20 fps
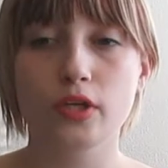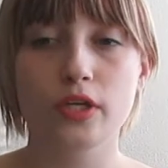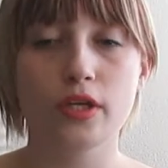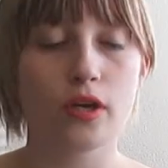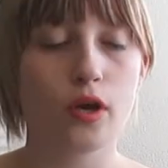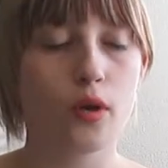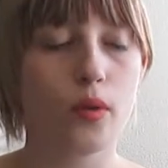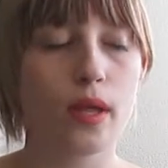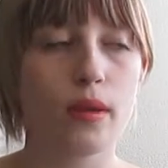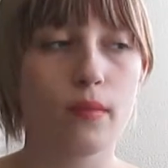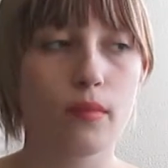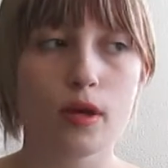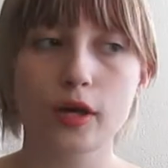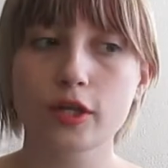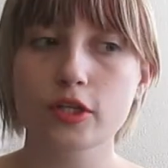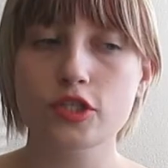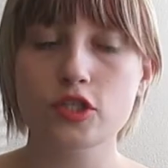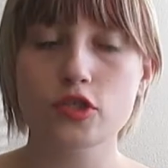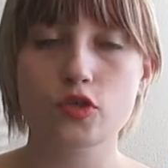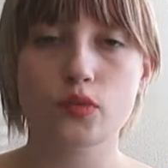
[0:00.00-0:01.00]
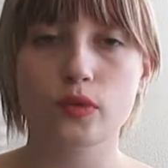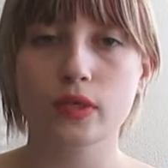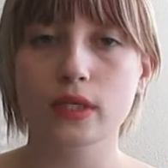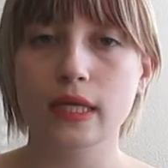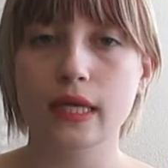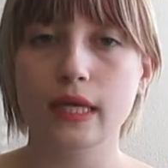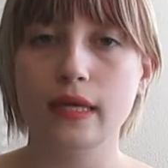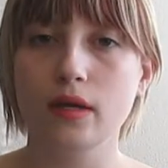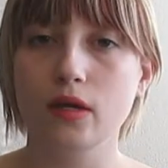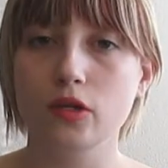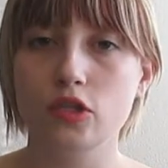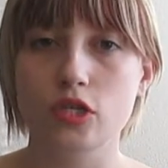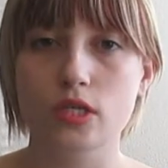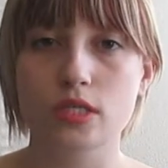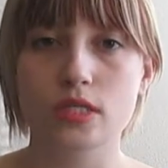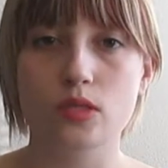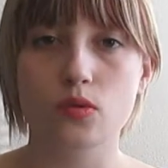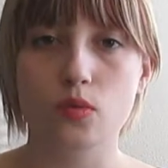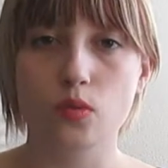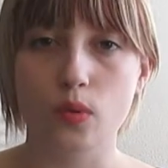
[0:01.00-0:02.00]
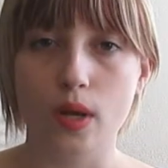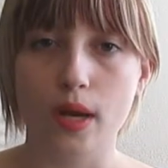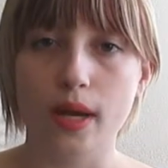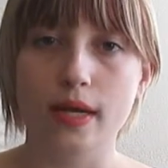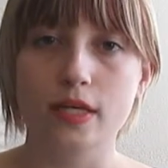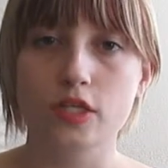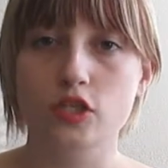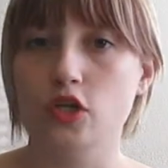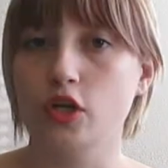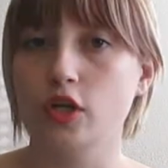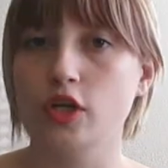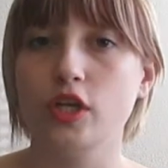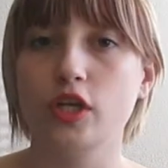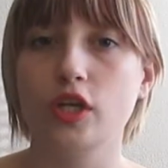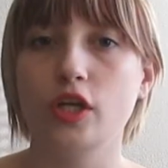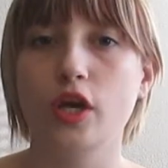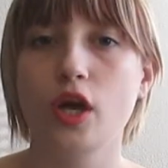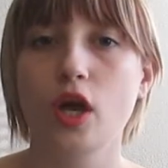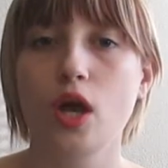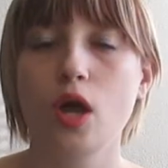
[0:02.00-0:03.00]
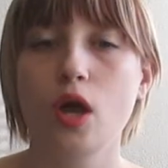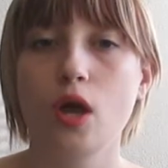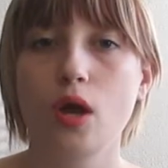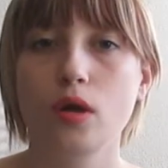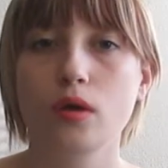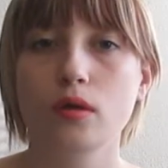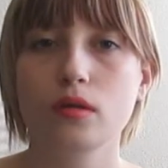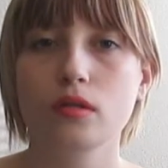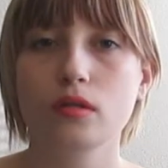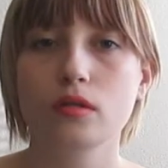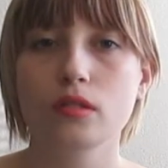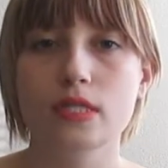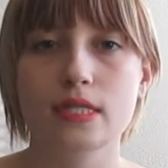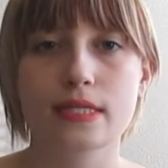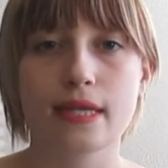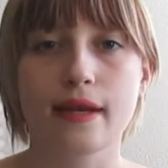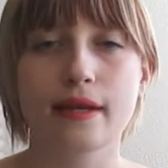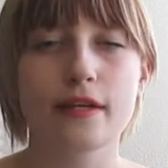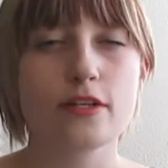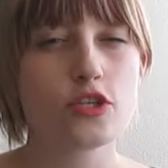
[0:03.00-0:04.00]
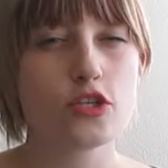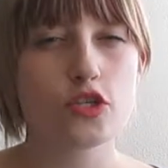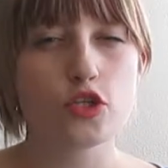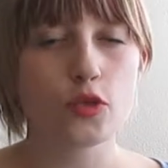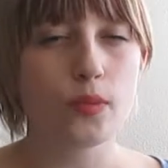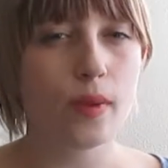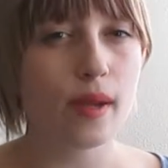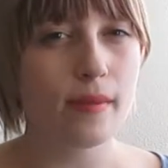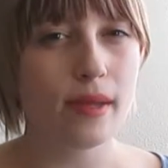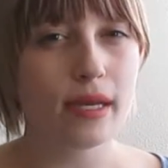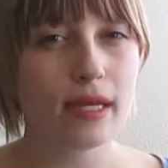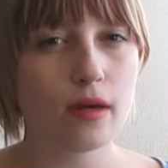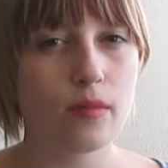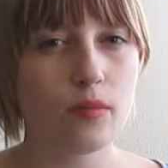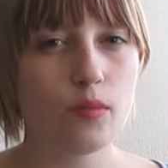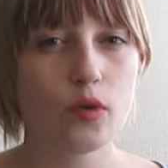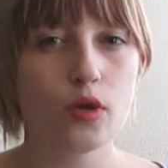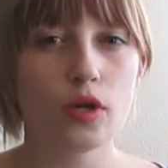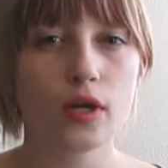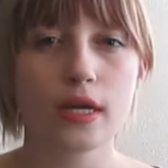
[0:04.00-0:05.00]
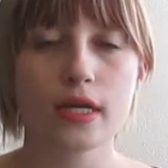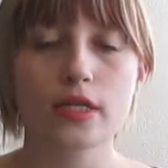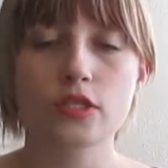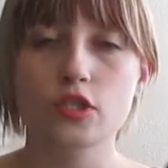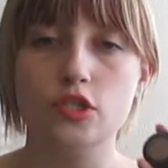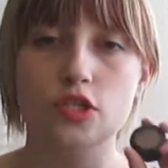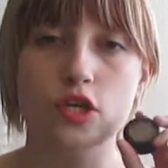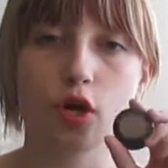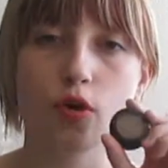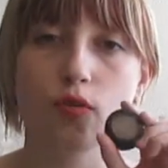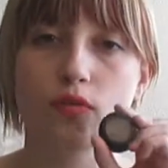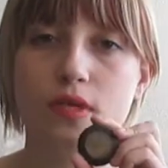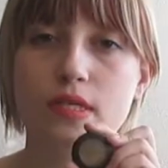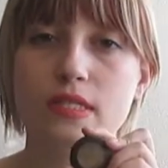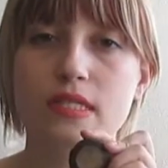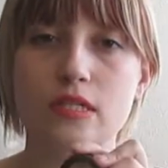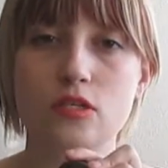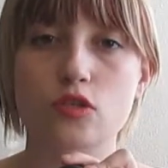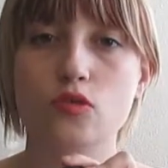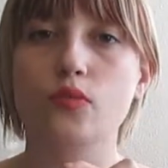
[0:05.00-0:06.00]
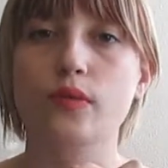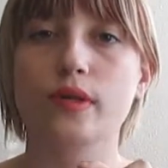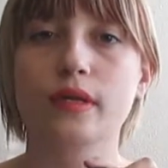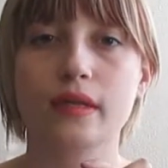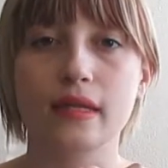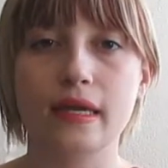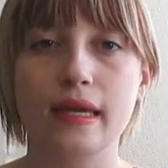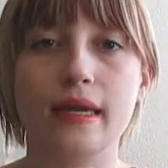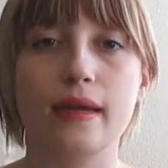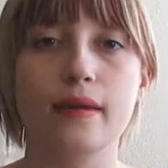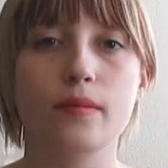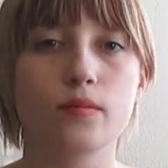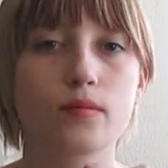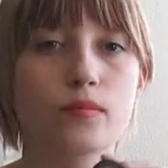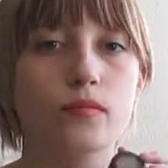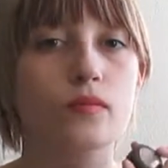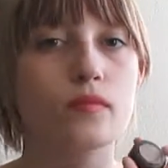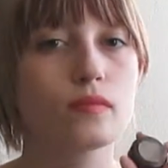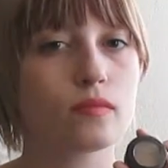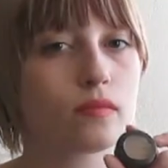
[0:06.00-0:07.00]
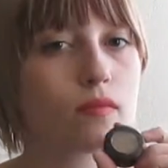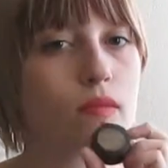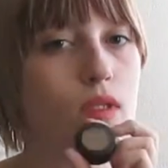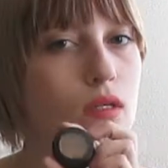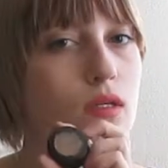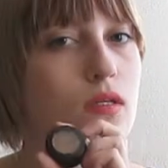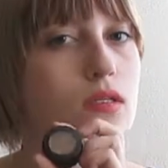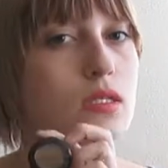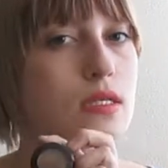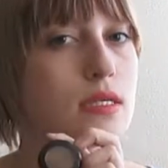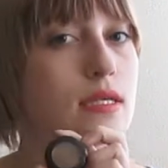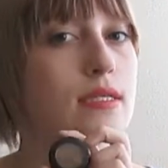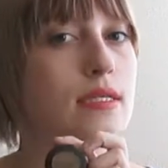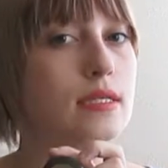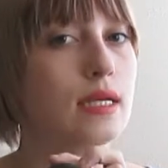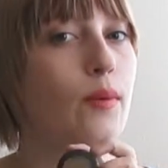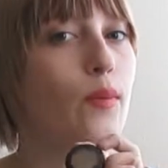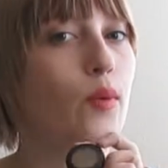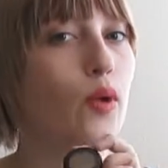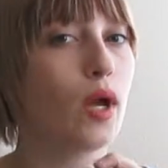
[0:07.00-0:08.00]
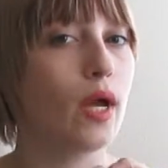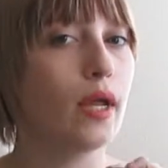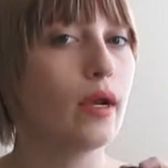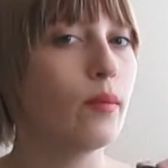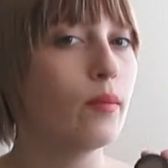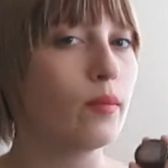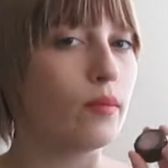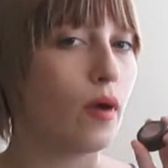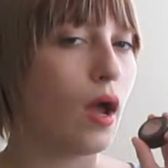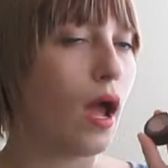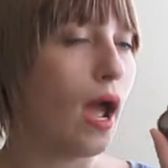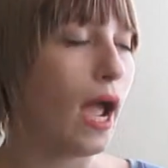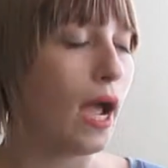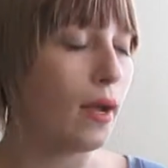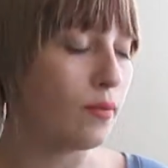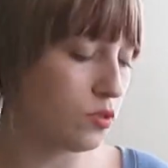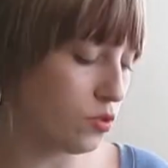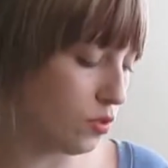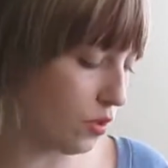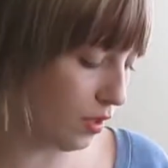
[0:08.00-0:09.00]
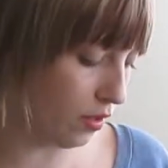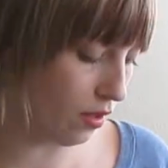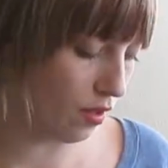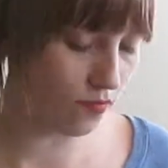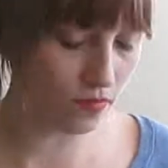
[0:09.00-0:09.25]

you know, in March is really just when I started deciding to do my makeup more, and so this is a staple item. Absolutely love